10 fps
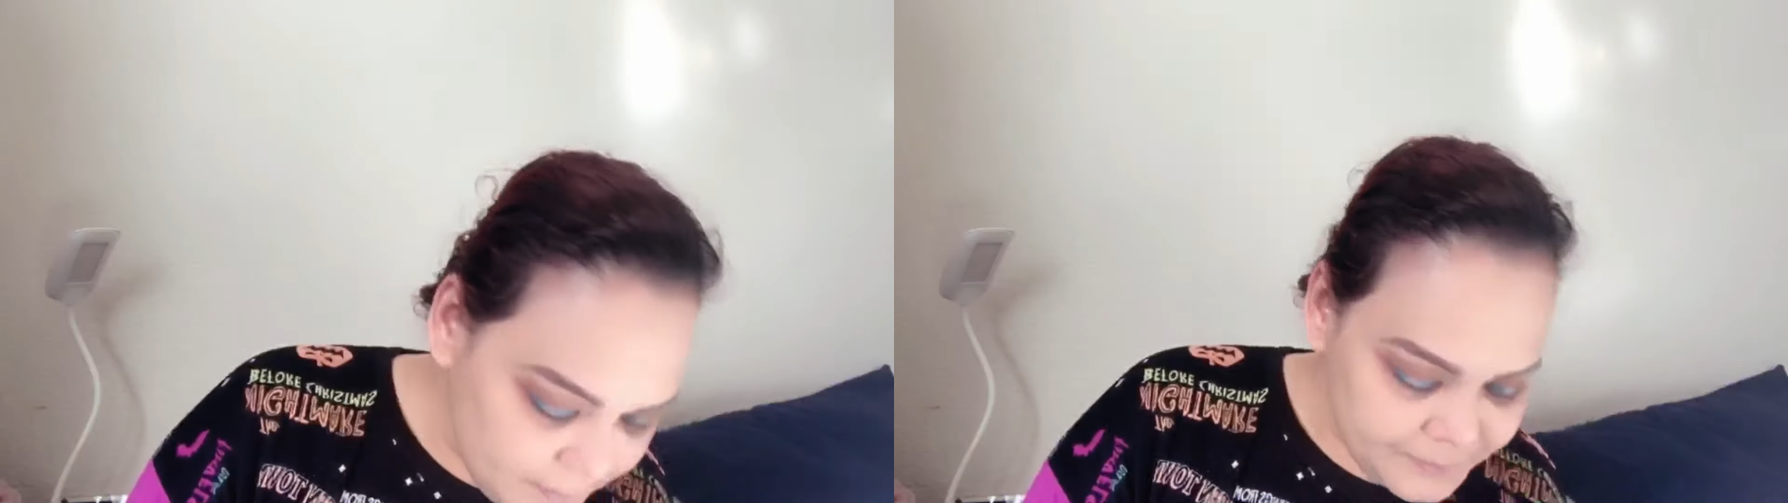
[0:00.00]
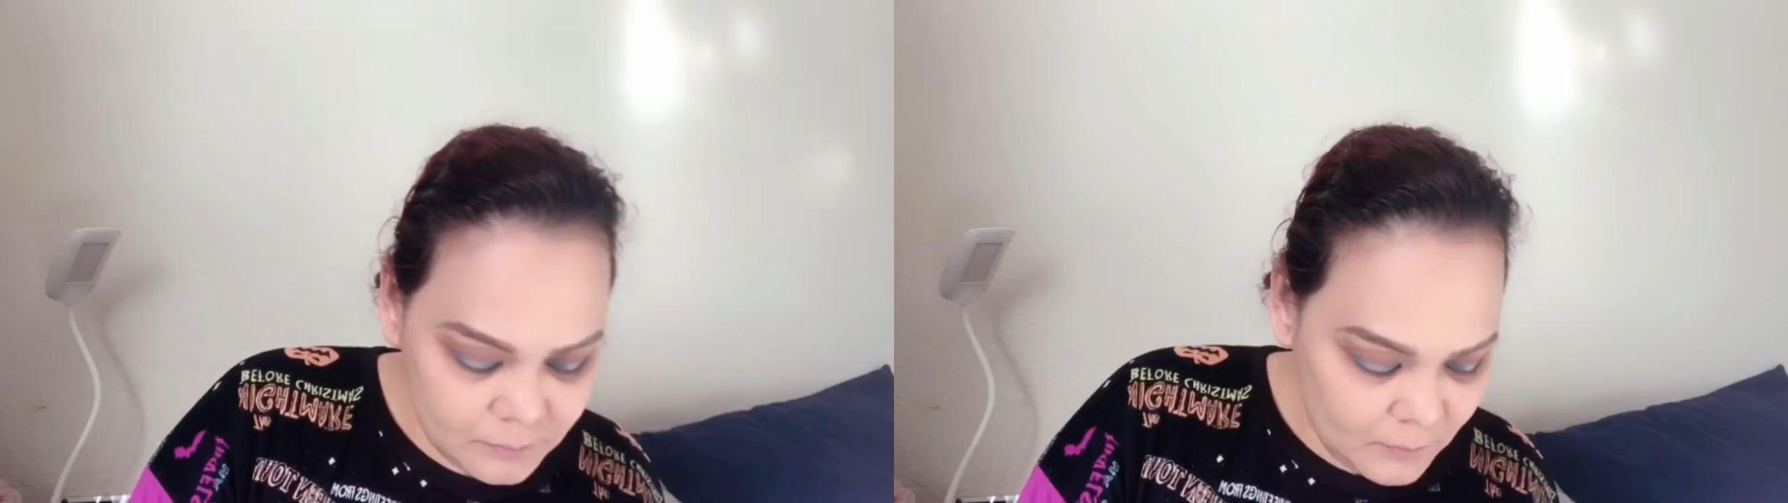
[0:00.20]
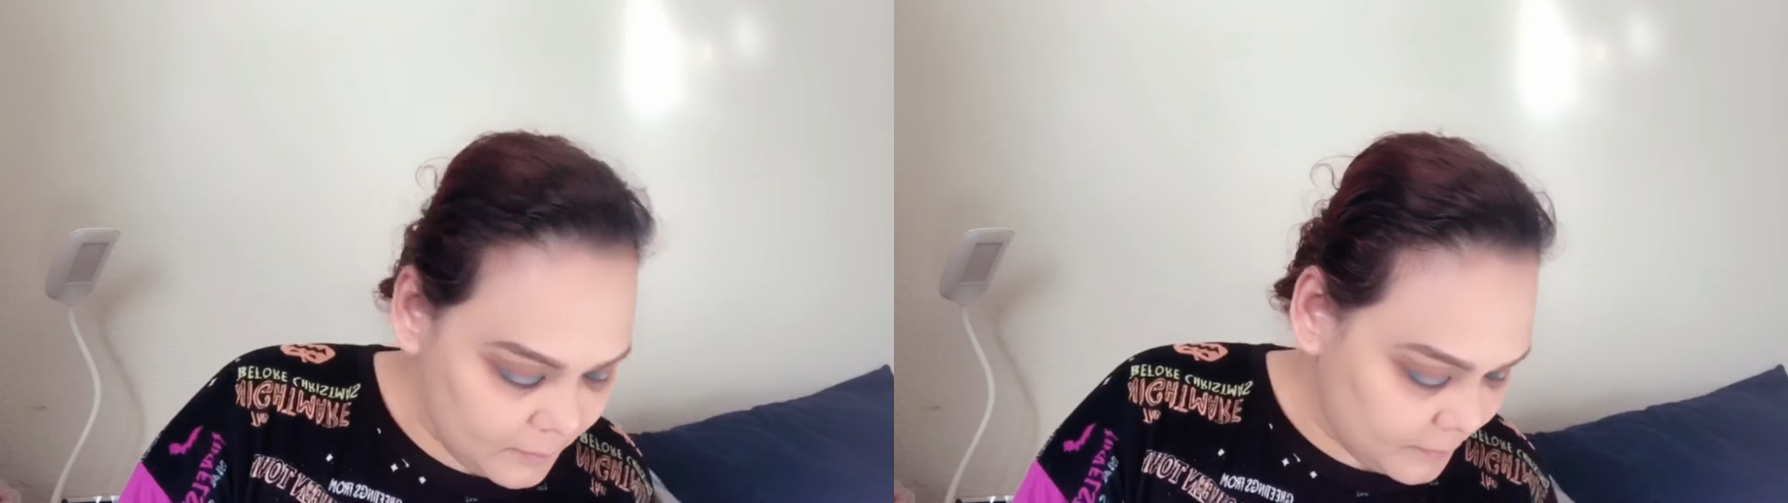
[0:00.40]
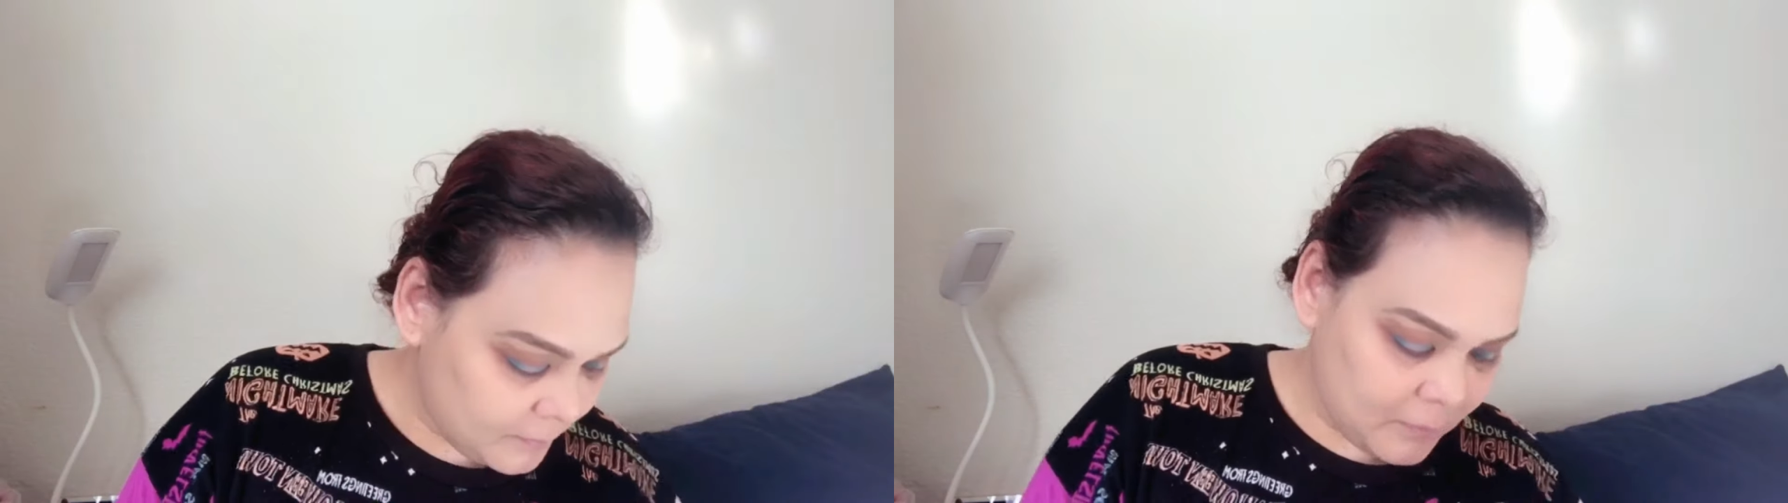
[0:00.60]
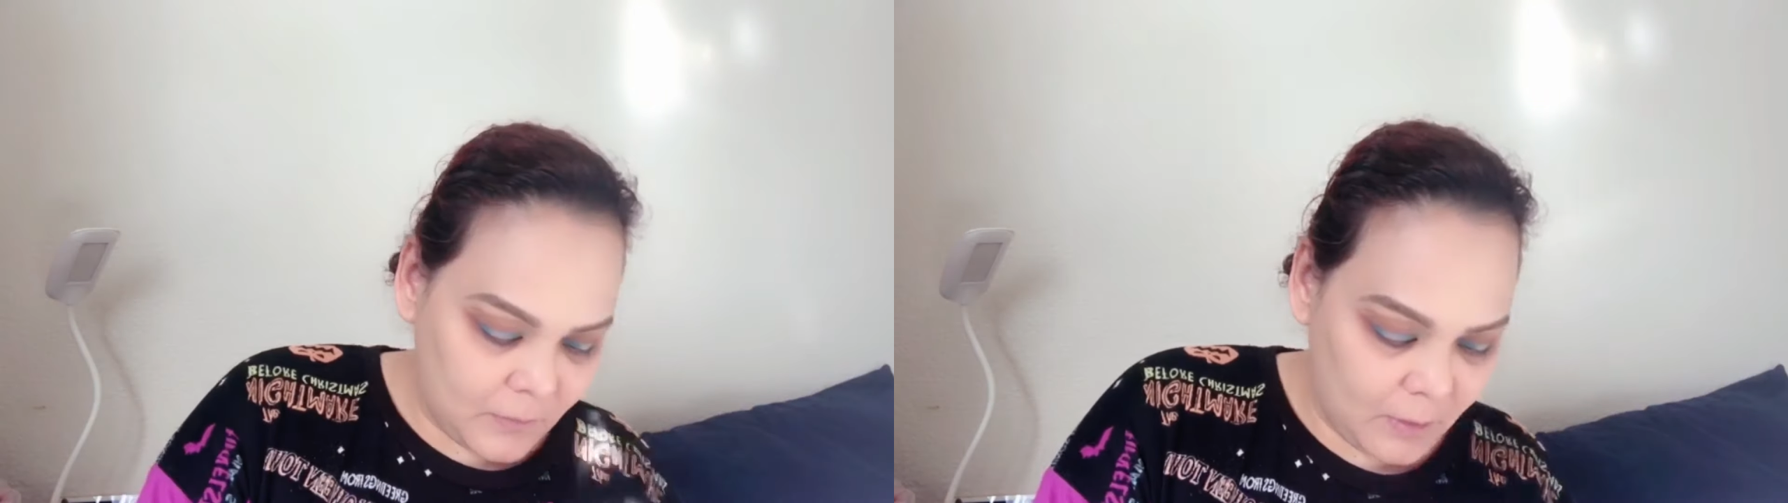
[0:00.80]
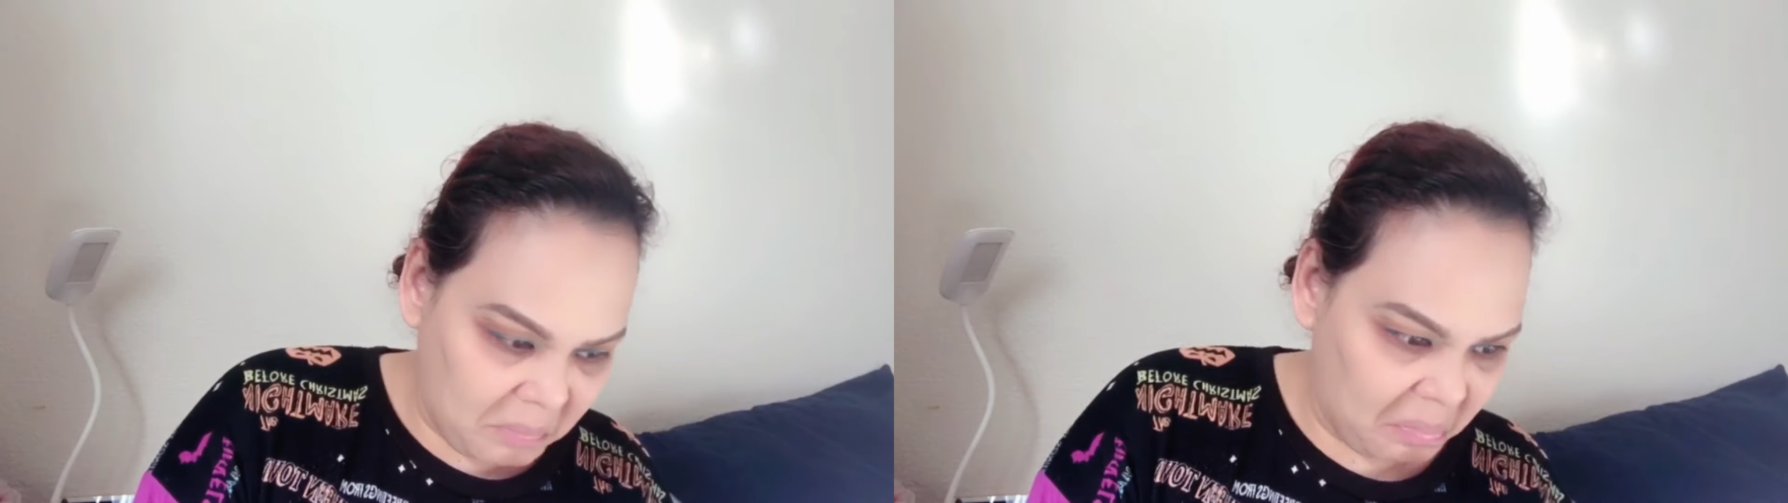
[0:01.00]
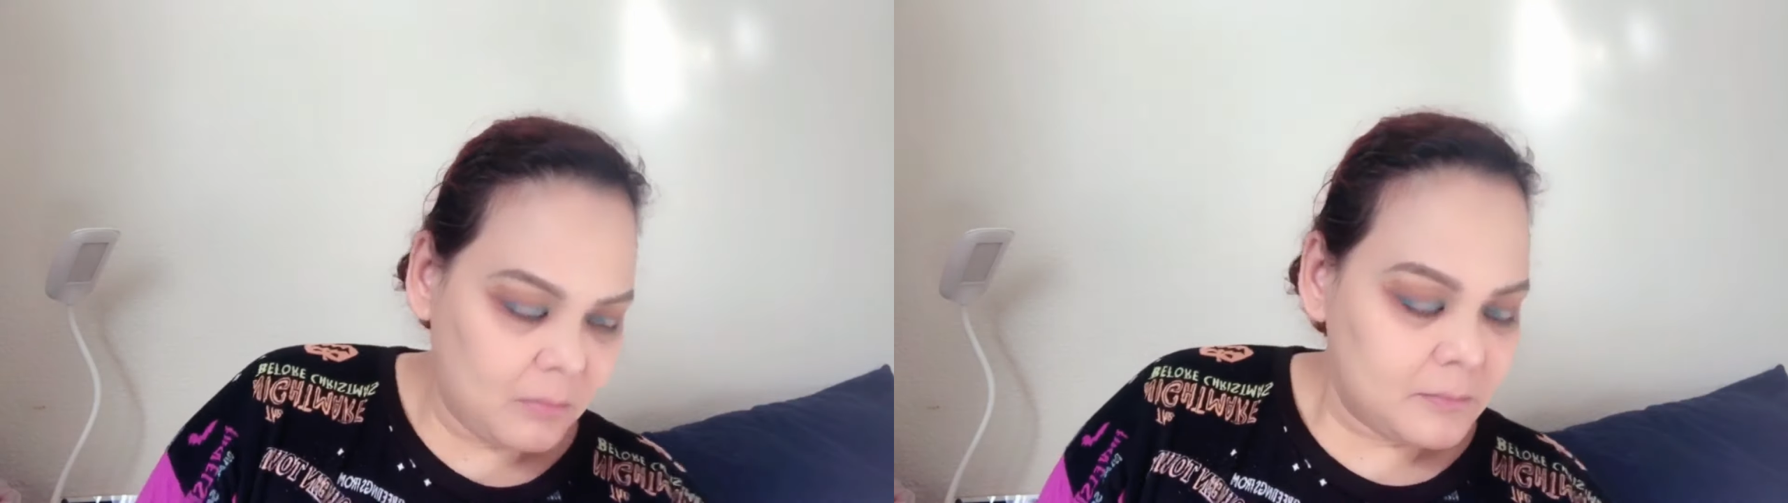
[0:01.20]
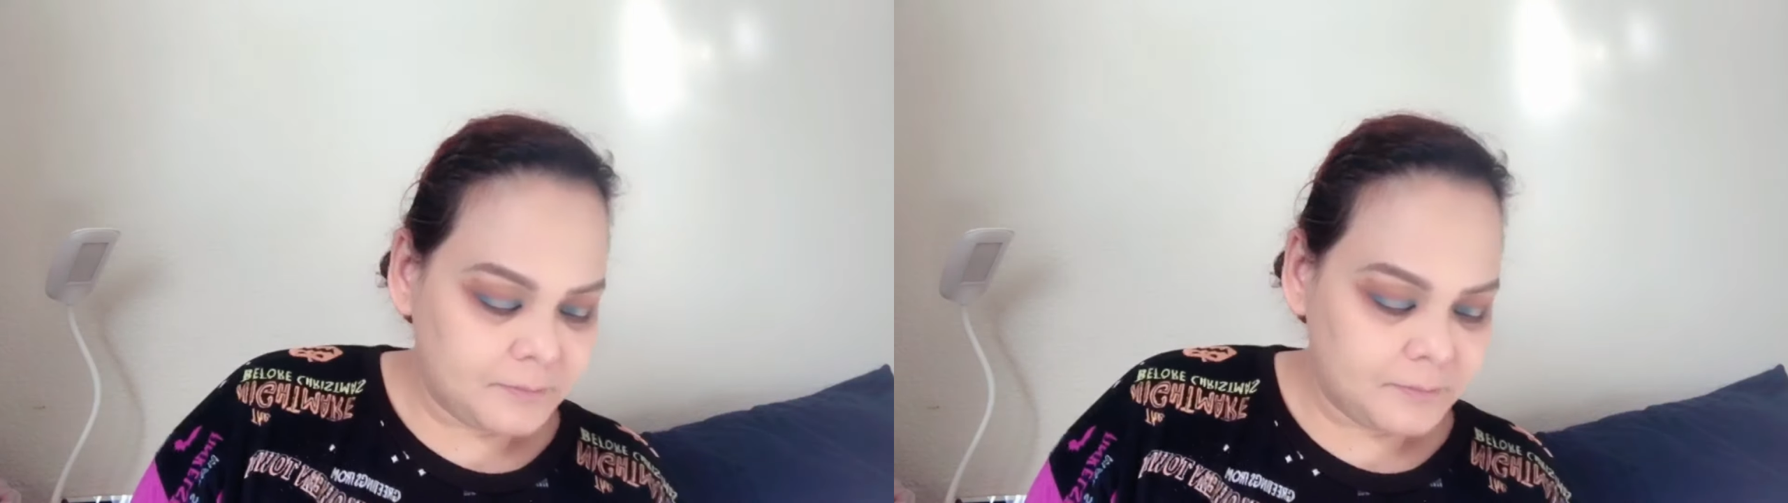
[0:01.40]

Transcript: I tried there too,